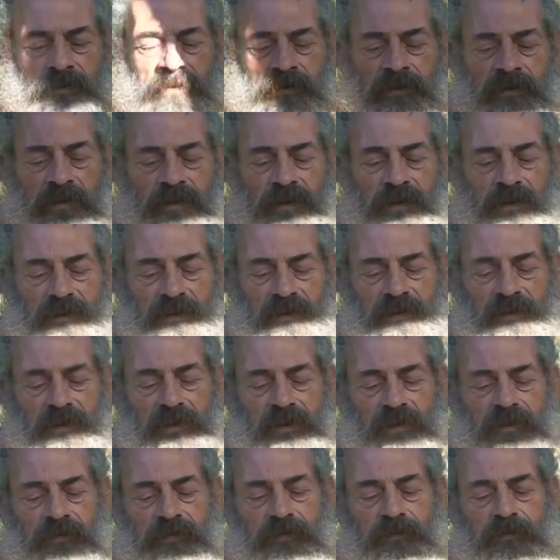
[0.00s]
Clean the
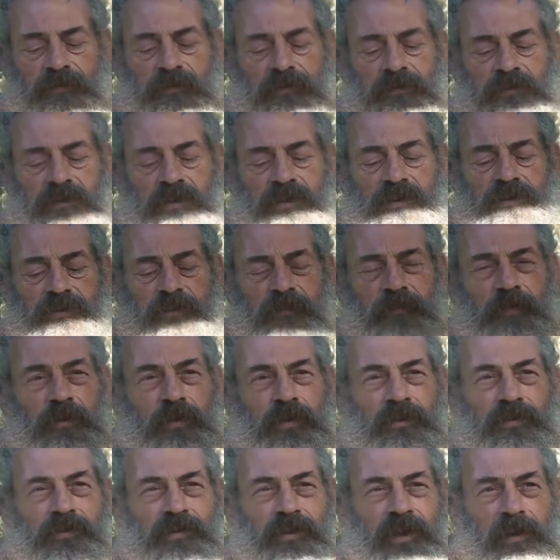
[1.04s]
earth. It is the
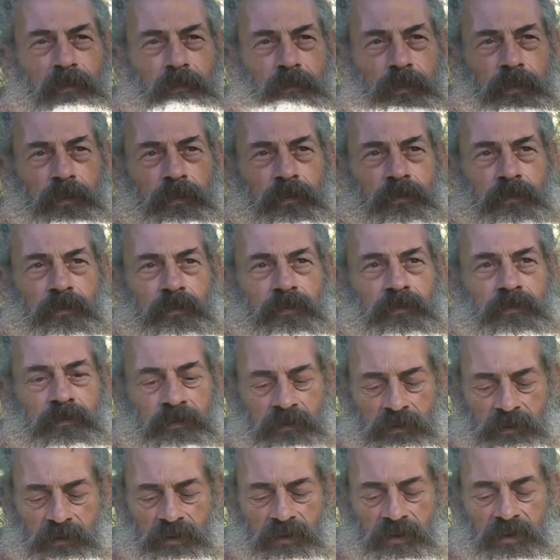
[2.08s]
first temple.
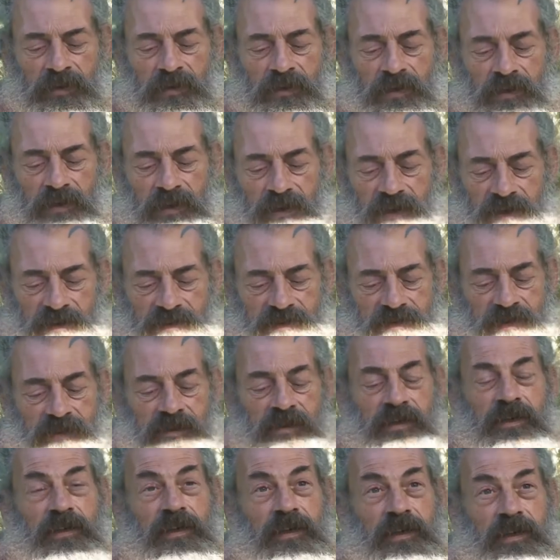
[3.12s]
It
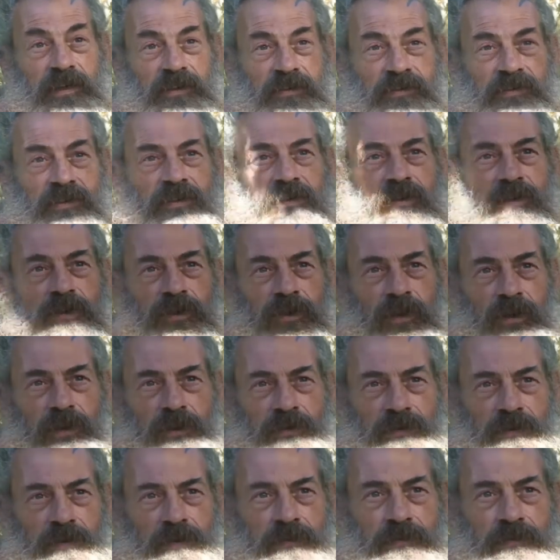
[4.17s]
is God.